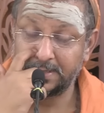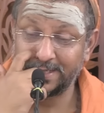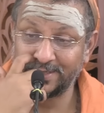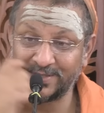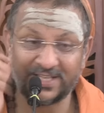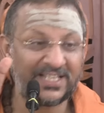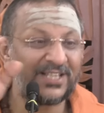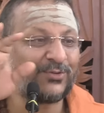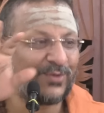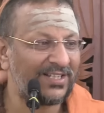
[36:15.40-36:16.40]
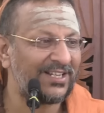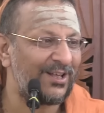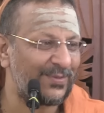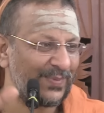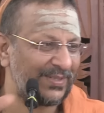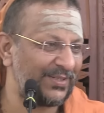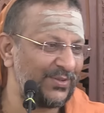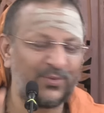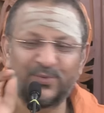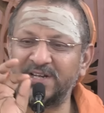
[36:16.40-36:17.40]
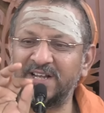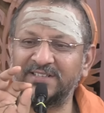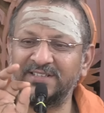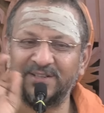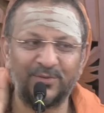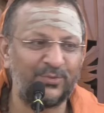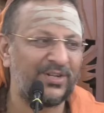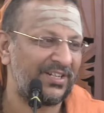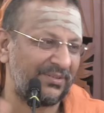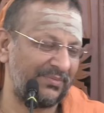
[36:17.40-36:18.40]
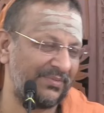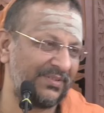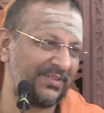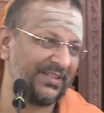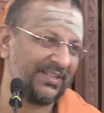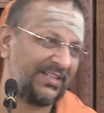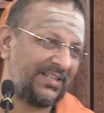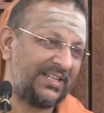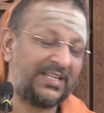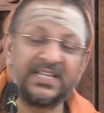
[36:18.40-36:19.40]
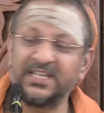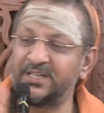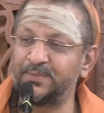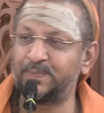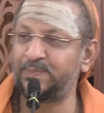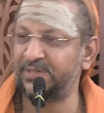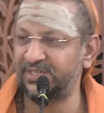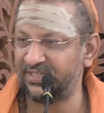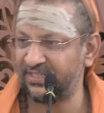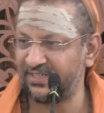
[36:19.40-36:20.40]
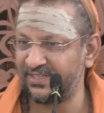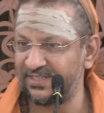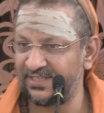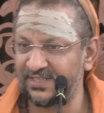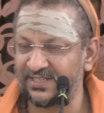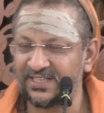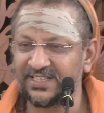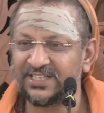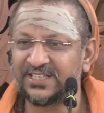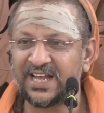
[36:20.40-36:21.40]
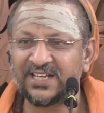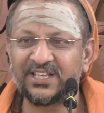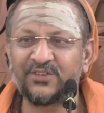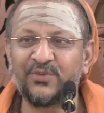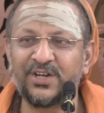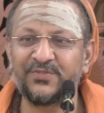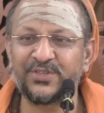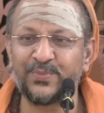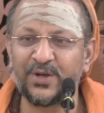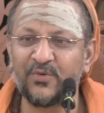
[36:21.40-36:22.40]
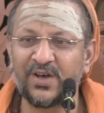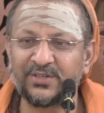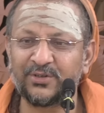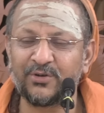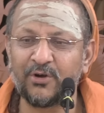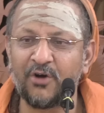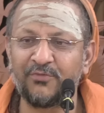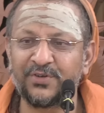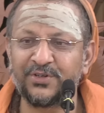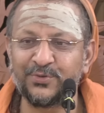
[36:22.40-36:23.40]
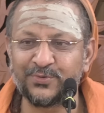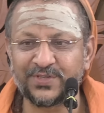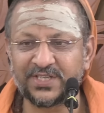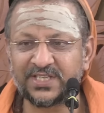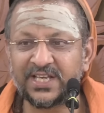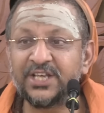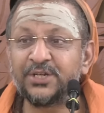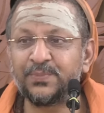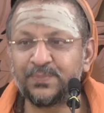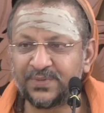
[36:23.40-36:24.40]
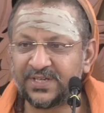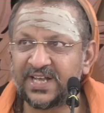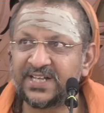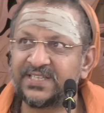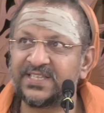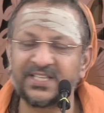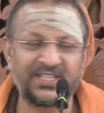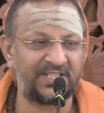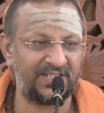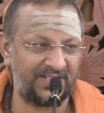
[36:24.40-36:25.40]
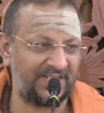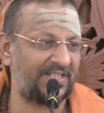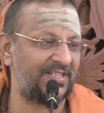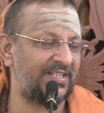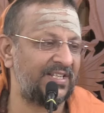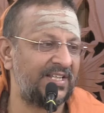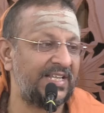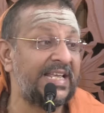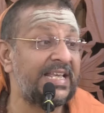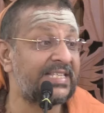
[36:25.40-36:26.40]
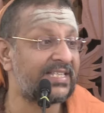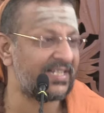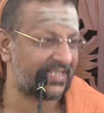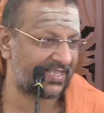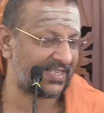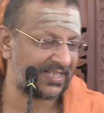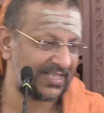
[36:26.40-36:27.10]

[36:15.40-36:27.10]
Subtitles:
So this is Ulladu Naarpadu. Ulladu unar. Iruppu. This is another word which Bhagavan often uses. Iruppu, existence, easeness.